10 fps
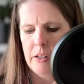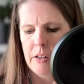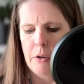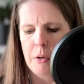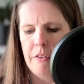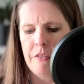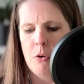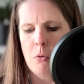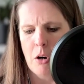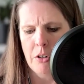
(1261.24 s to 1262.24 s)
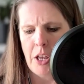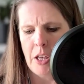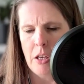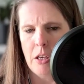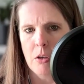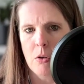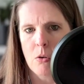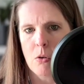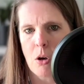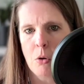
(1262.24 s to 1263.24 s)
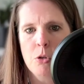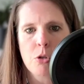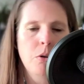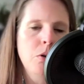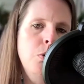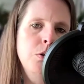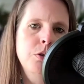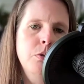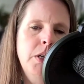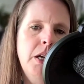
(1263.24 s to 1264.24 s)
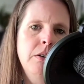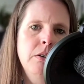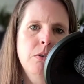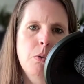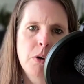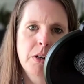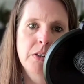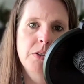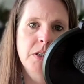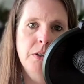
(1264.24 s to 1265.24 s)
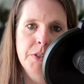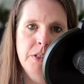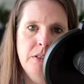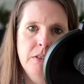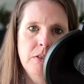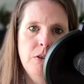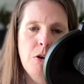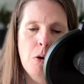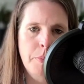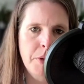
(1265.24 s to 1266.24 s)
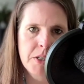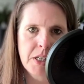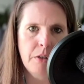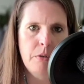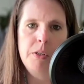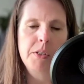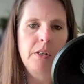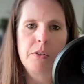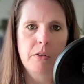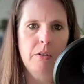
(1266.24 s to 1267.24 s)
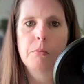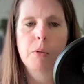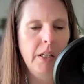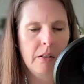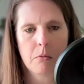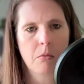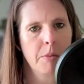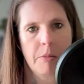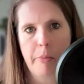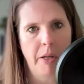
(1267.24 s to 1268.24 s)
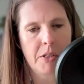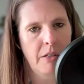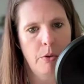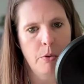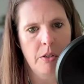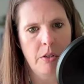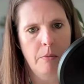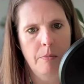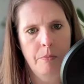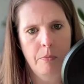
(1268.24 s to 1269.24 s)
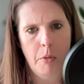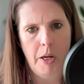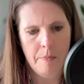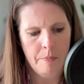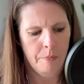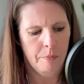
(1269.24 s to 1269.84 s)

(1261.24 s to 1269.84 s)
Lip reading: Now, if you are a coach or a course creator or a consultant, I'm going to tell you these things are like some of the best stuff you can do, right?